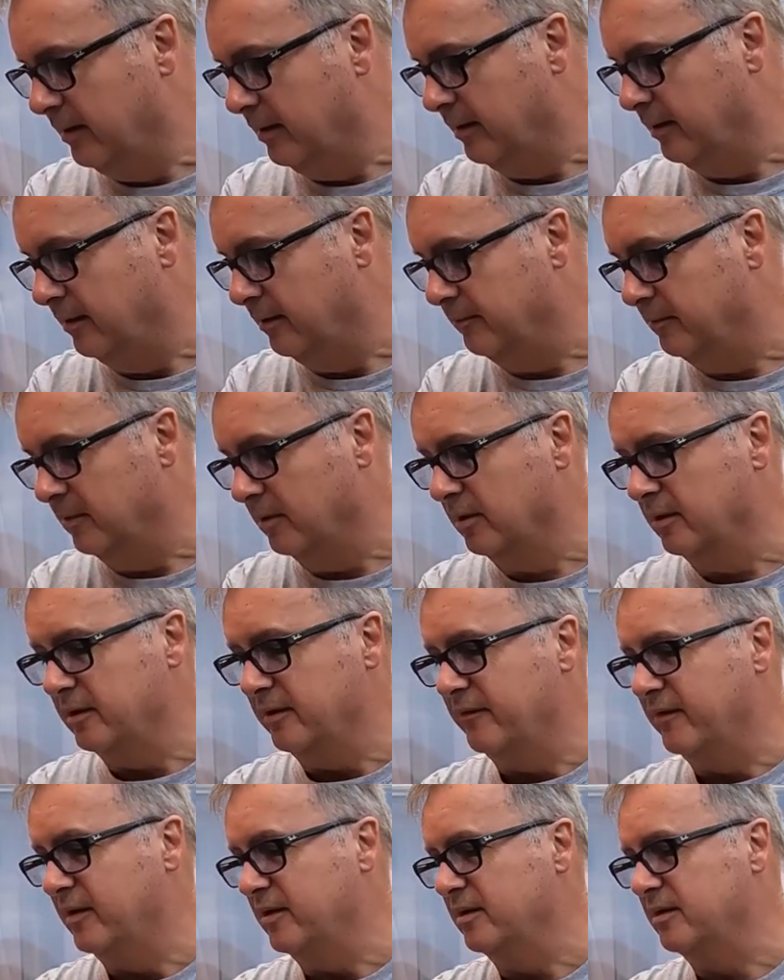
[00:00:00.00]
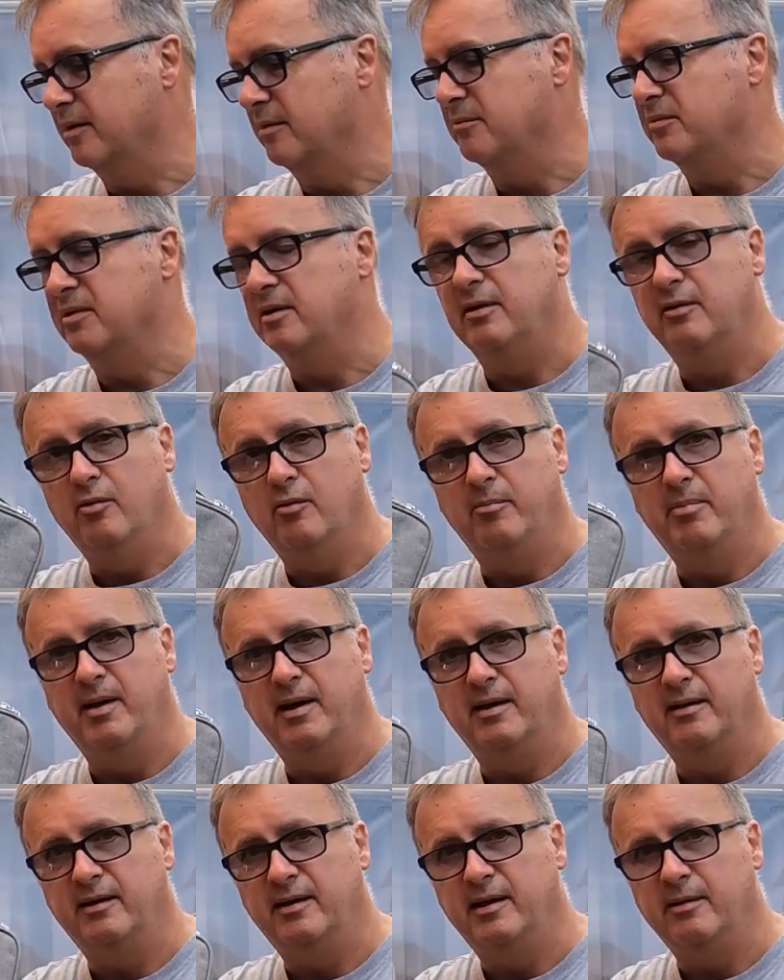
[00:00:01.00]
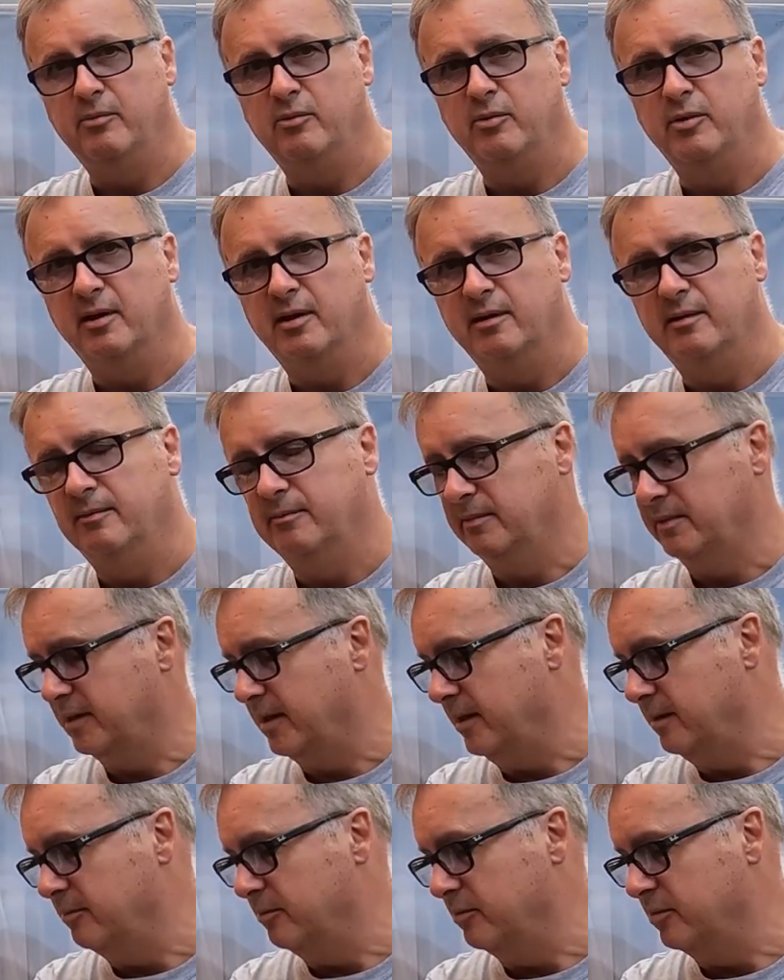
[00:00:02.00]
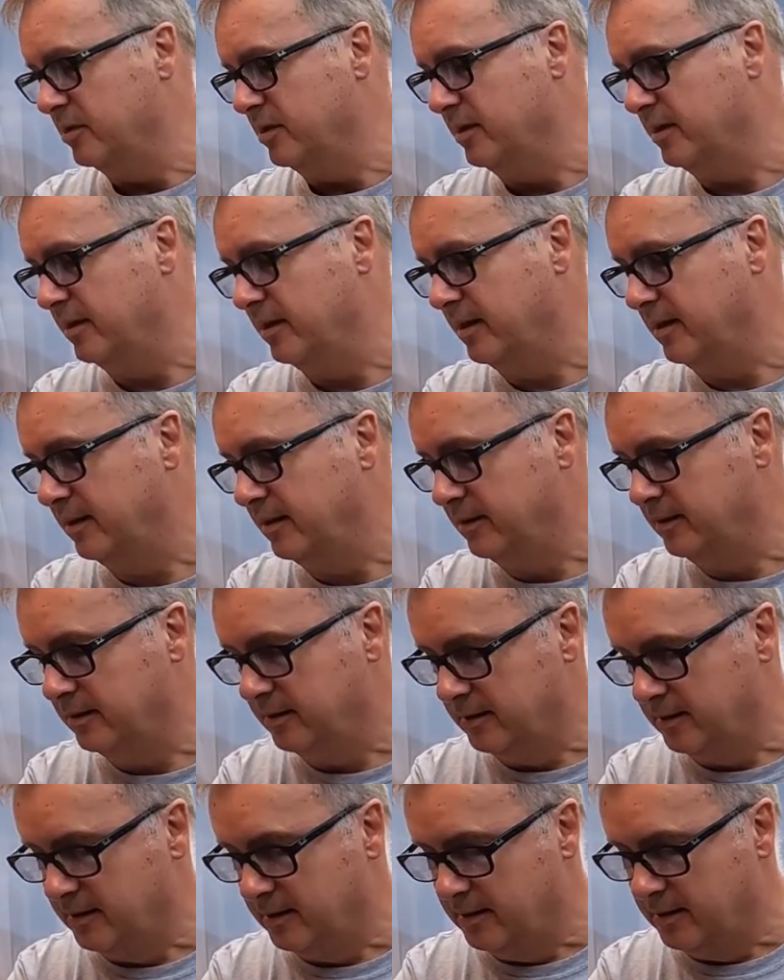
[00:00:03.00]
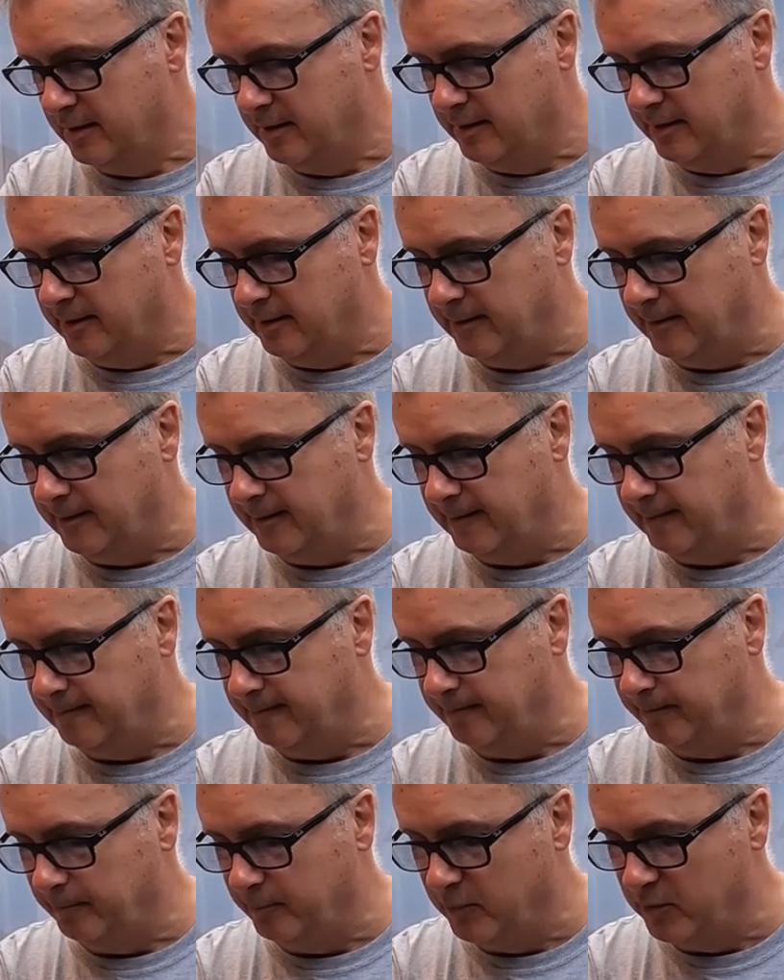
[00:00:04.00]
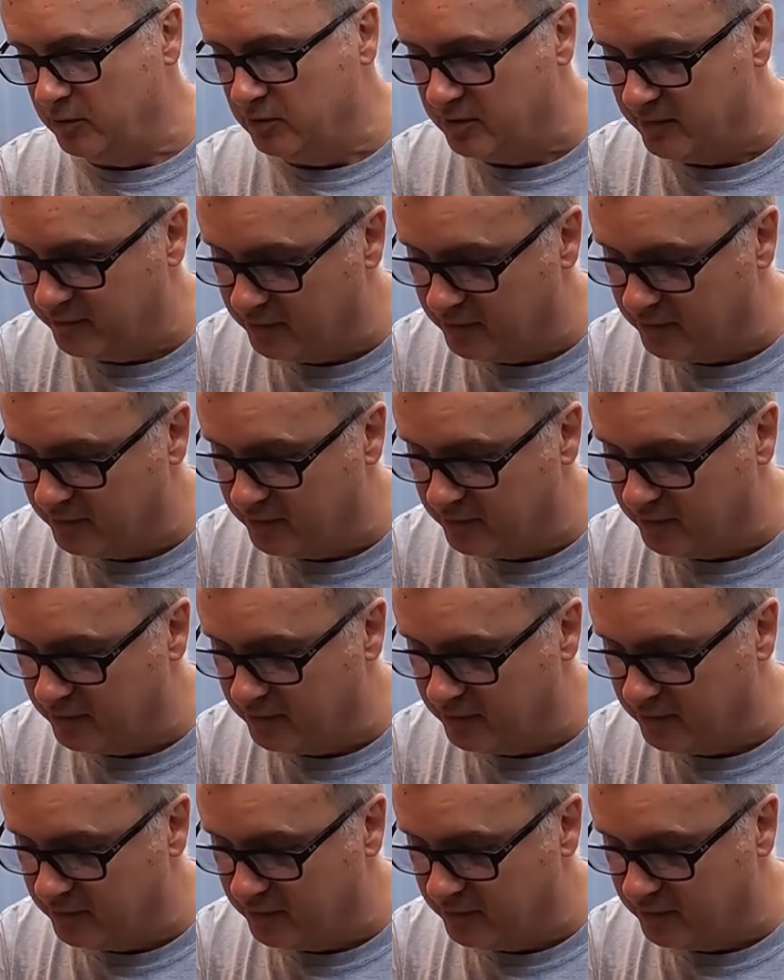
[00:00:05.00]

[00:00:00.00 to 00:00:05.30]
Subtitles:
I like the fact it comes in a little bag. You keep all your cables in there. We used